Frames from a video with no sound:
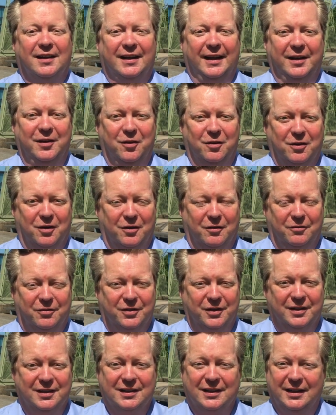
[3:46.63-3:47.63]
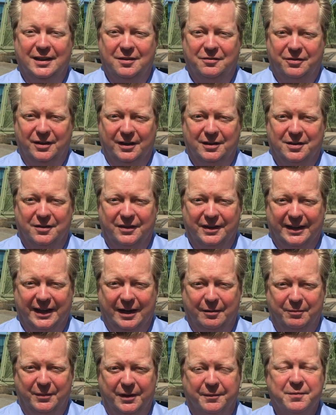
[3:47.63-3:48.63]
they're not confident in front of the
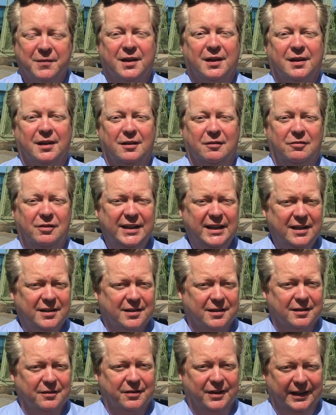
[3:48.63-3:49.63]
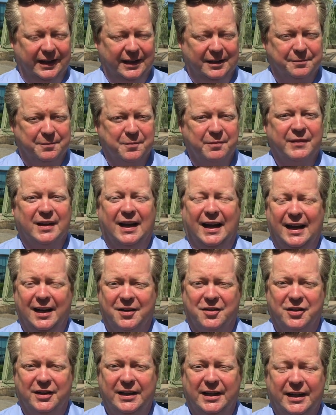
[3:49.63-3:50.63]
camera. The reason for that
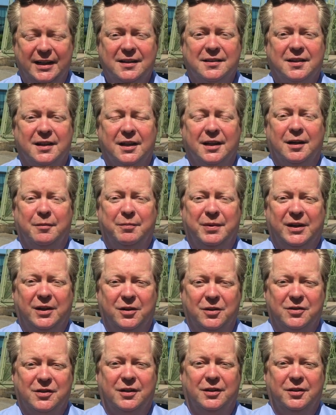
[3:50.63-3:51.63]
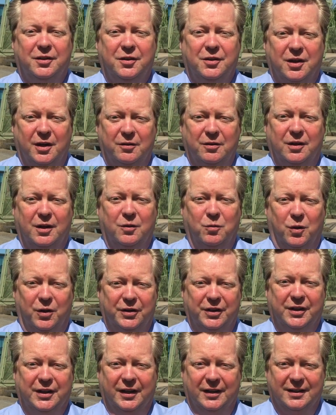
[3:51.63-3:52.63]
actually is because you don't know
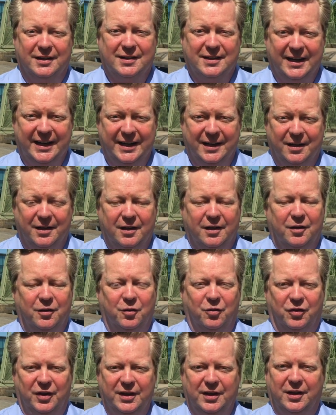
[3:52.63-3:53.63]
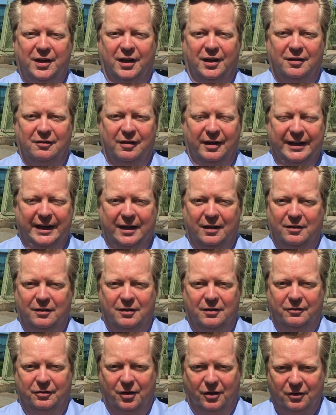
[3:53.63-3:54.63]
what you're going to say. You think you're going to run out
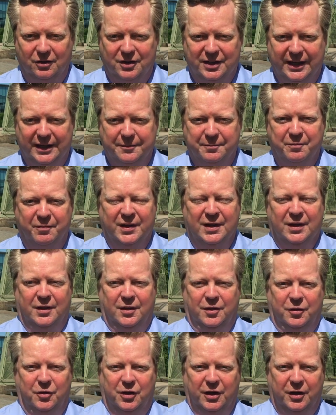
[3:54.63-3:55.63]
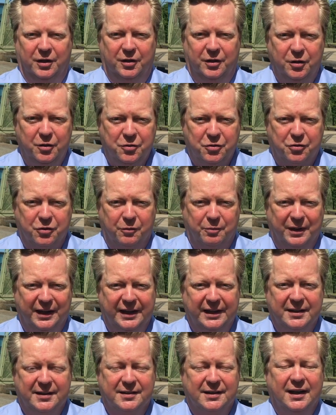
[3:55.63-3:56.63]
of content, you're going to lose your
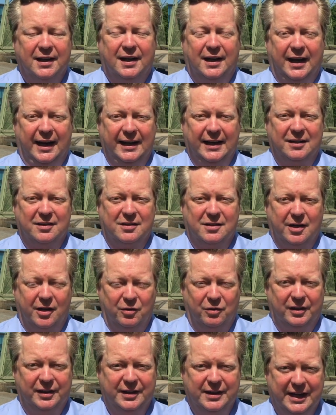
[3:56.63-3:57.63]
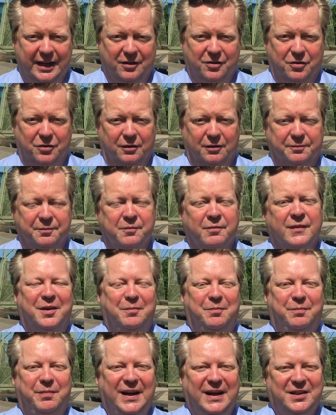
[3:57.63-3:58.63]
place, and that's totally natural.
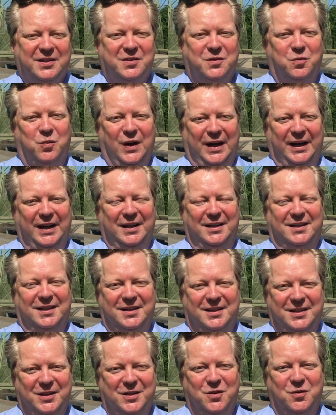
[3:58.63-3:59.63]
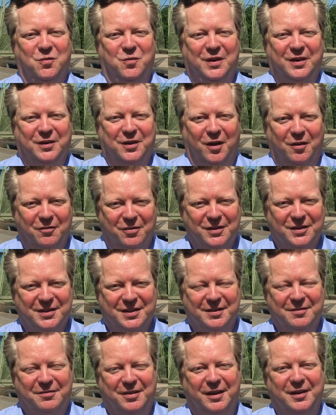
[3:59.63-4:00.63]
The best way to deal with
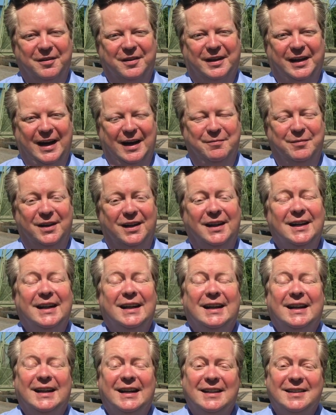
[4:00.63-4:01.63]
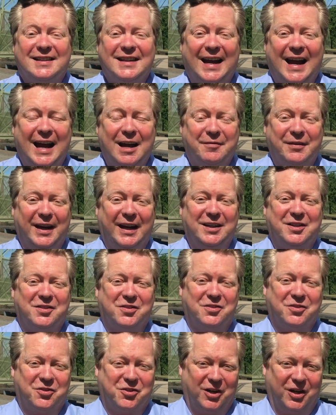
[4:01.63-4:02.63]
confidence in front of the camera is to have a
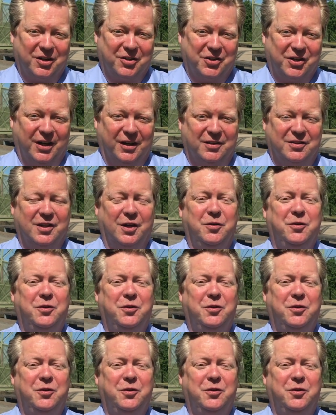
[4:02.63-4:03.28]
structure, so